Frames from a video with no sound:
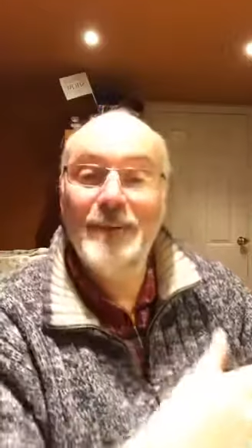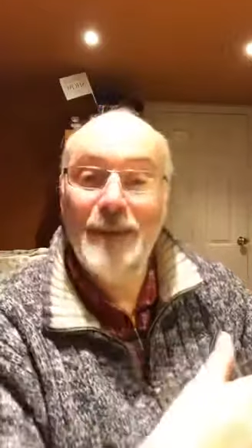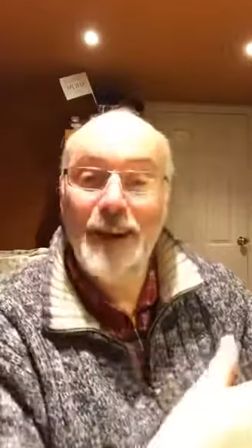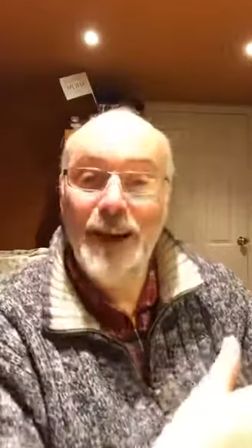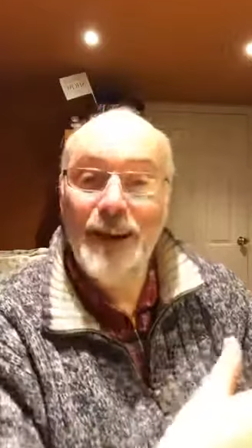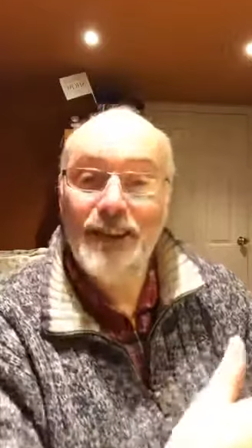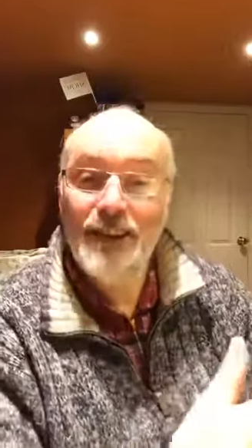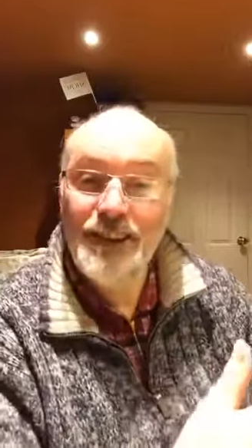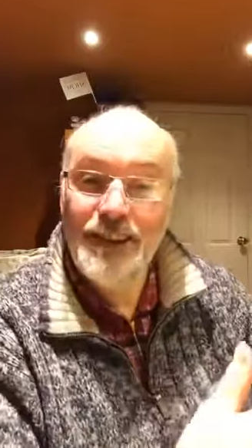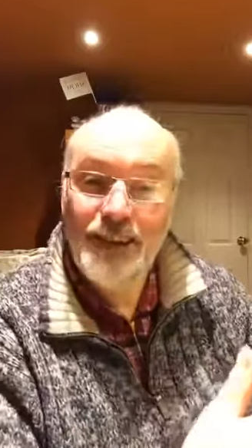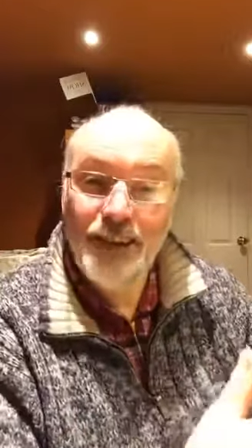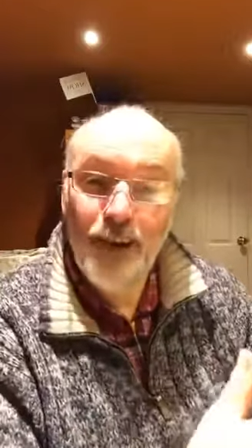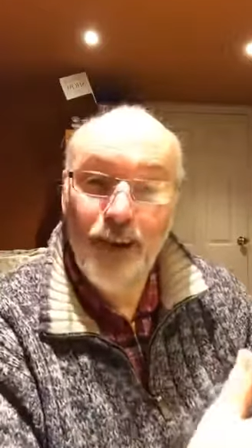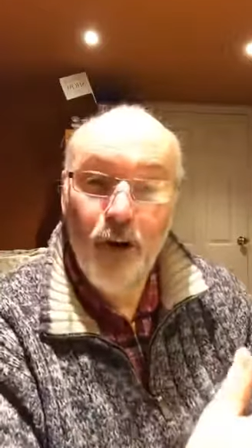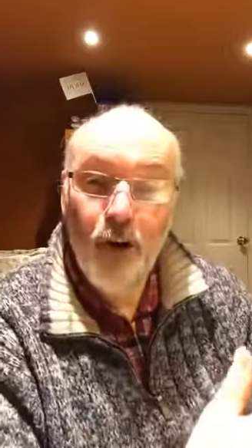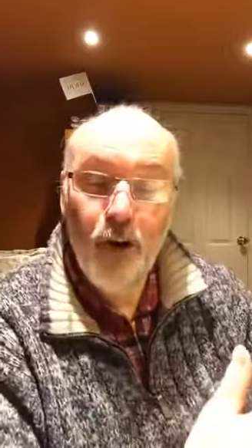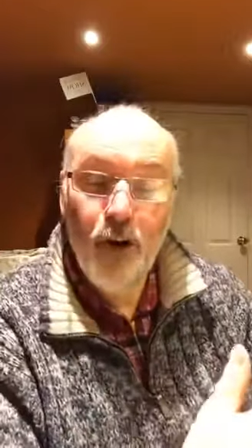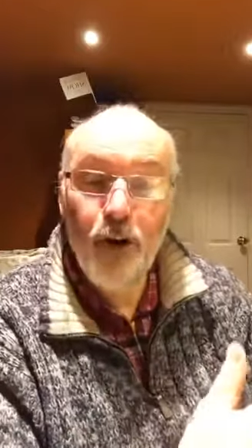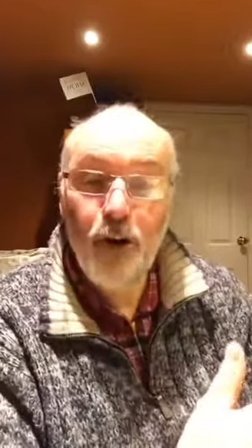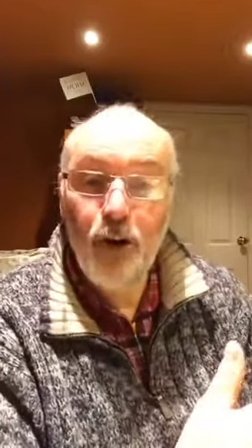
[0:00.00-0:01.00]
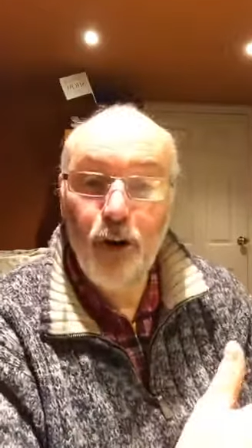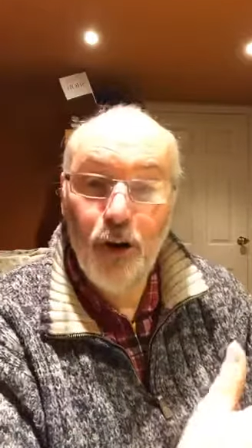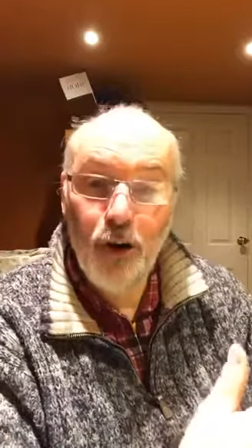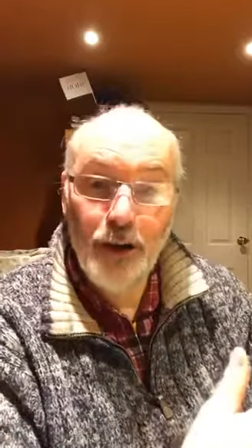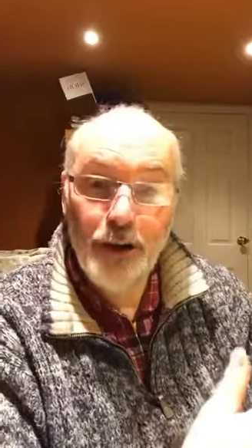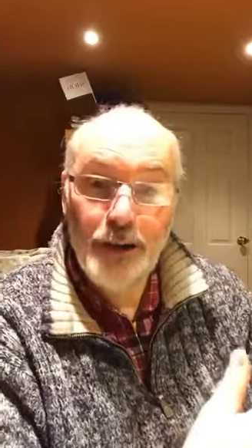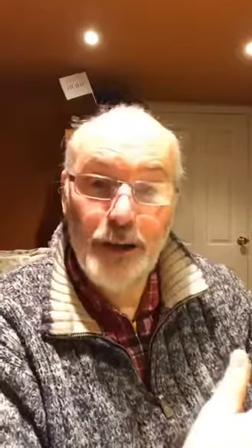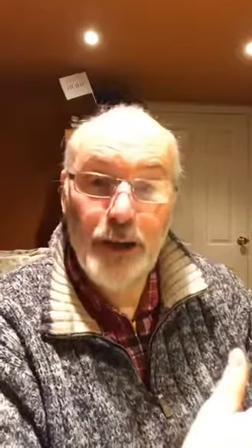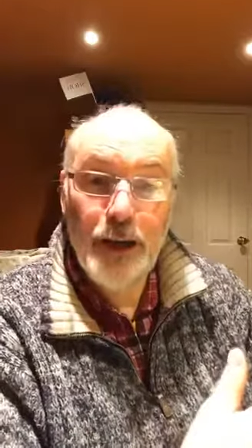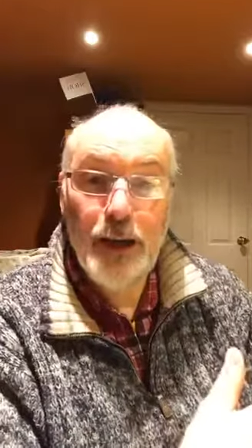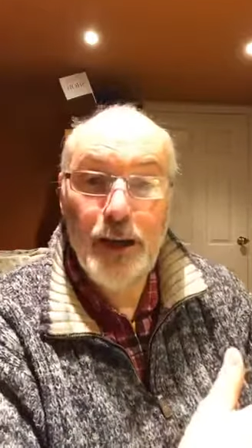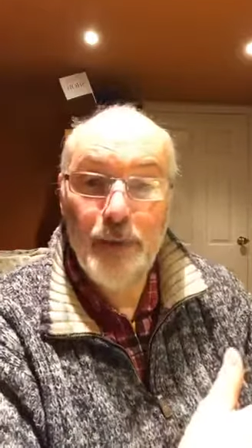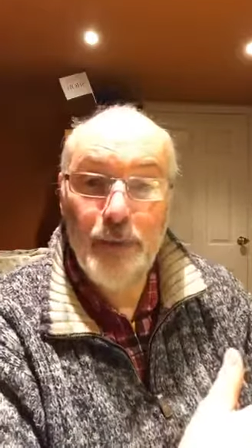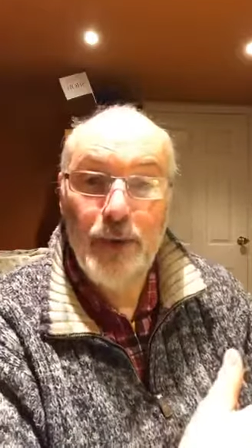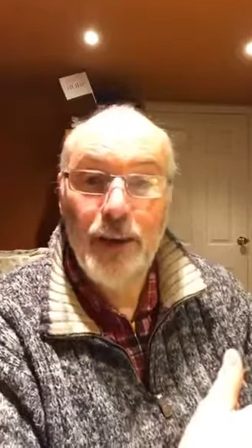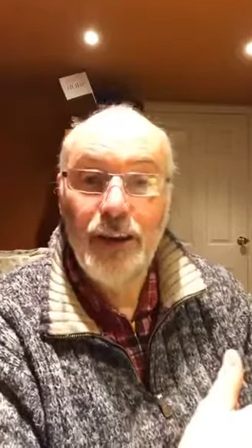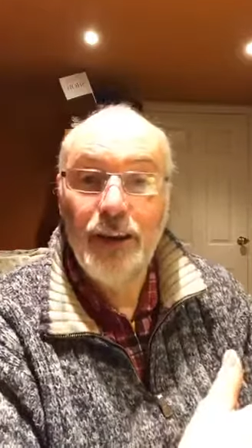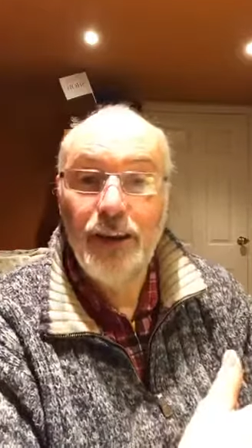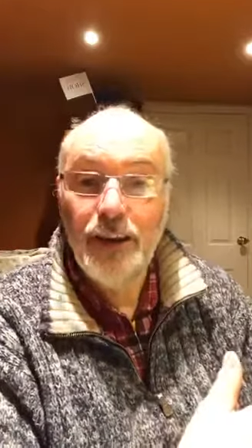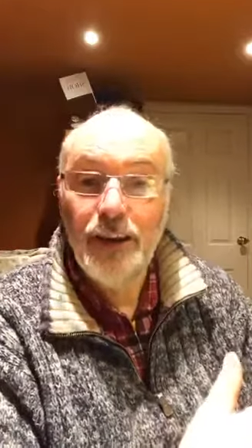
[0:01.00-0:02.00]
imagine it's a long, long
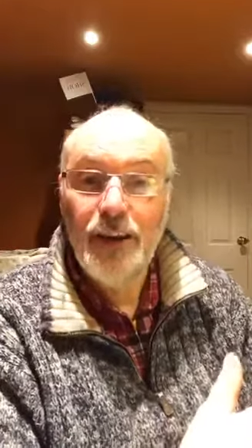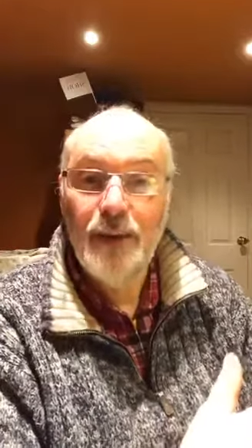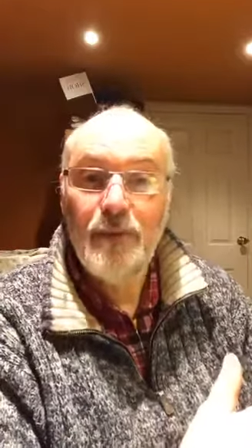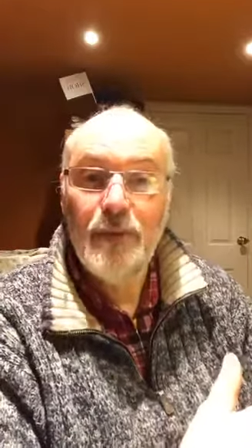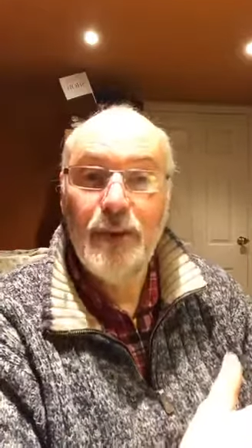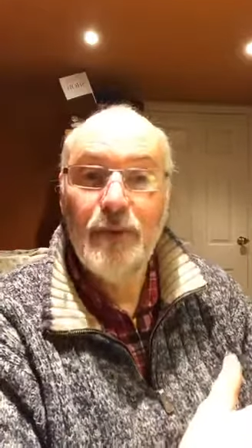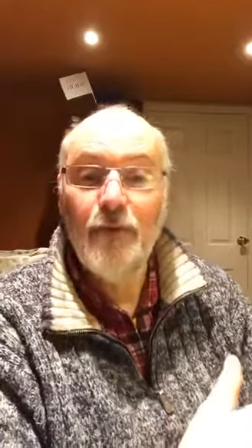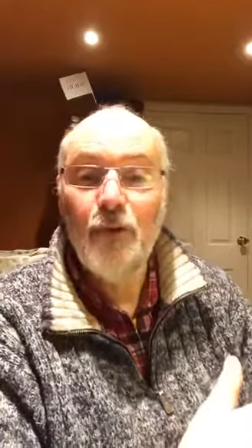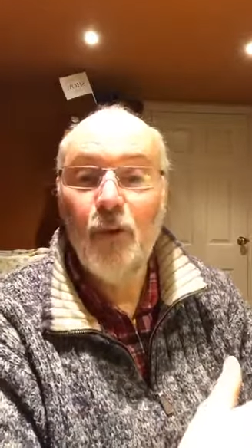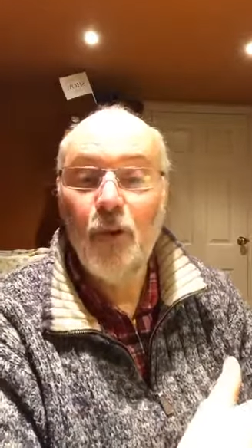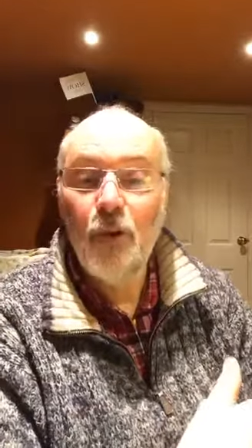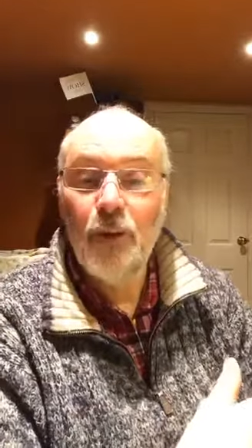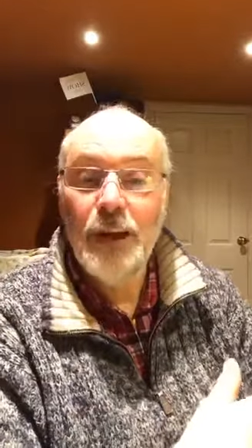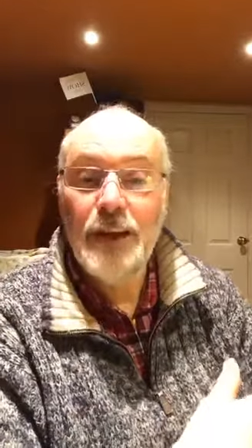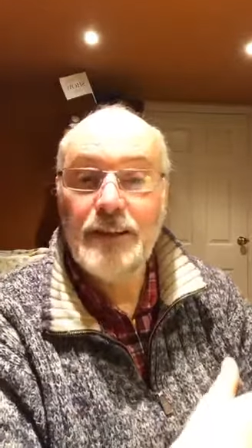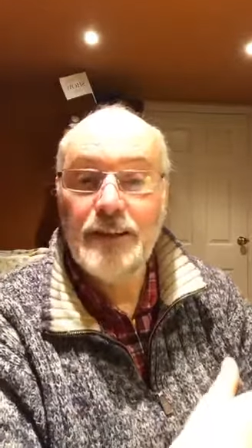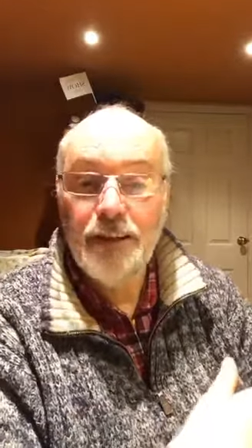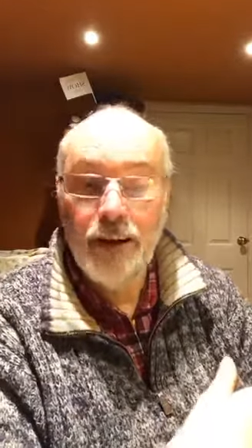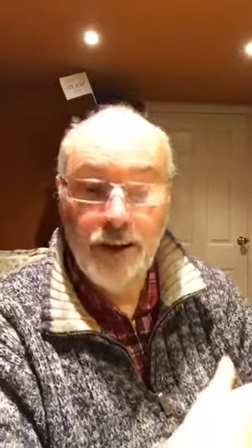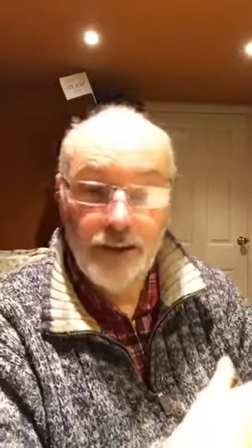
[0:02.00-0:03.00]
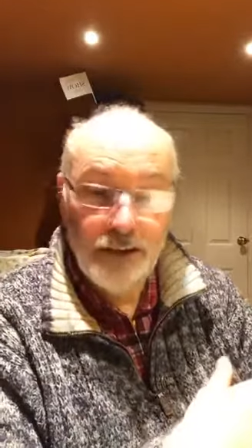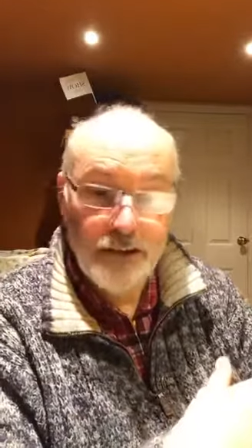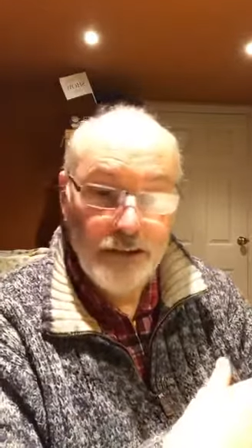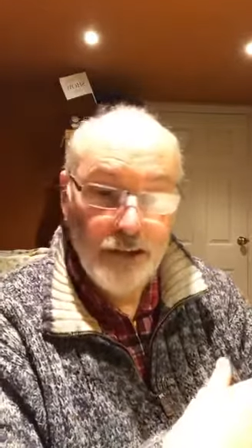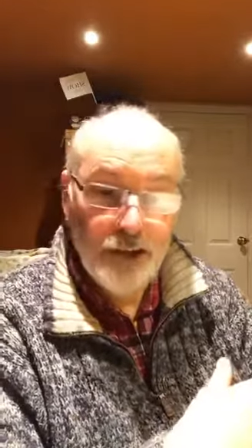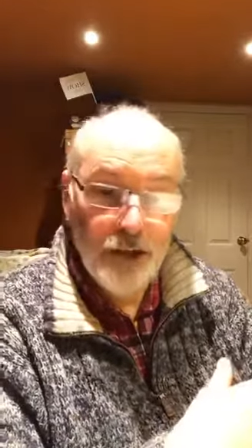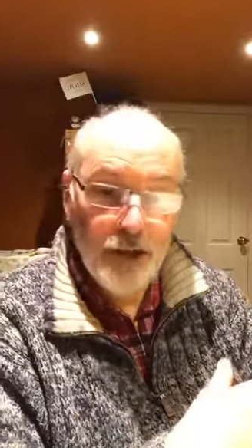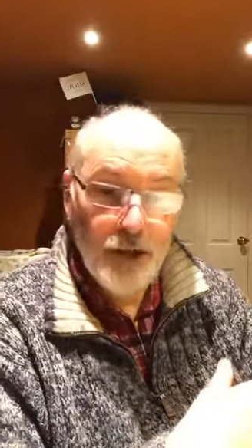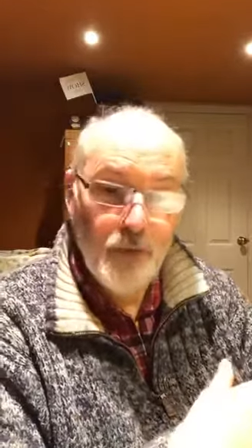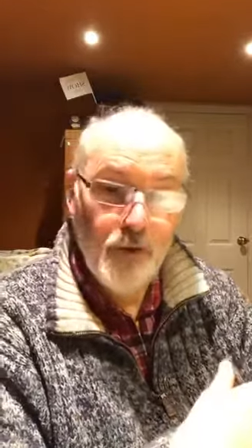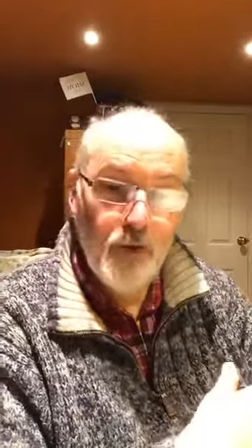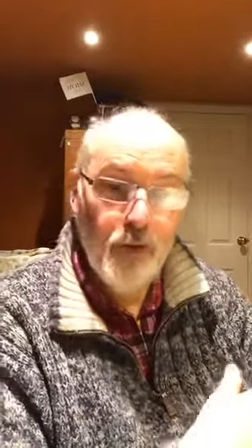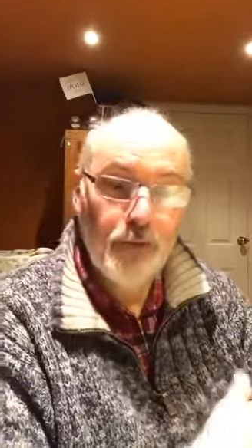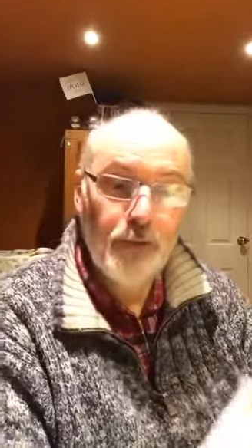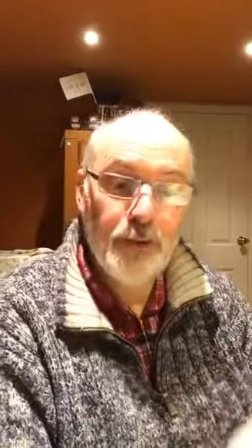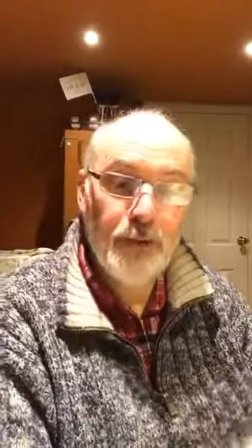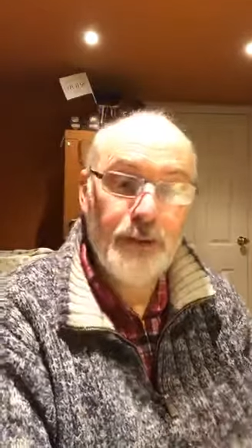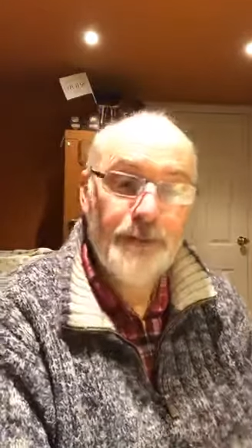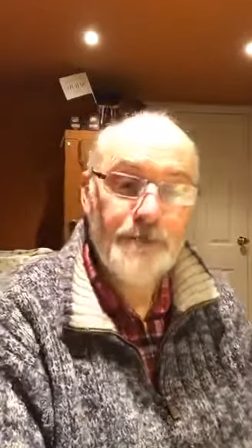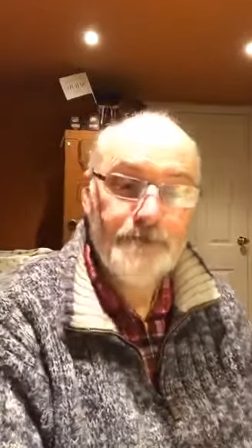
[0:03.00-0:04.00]
time before they start to turn a
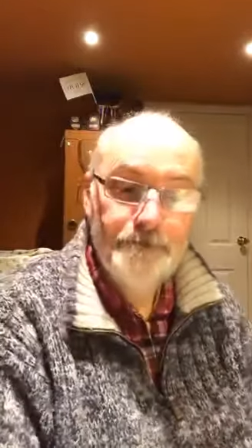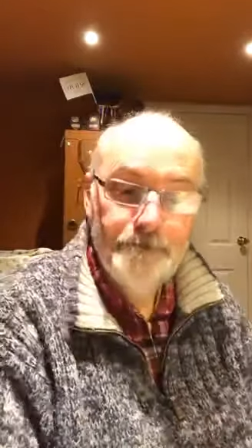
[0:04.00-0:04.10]
profit.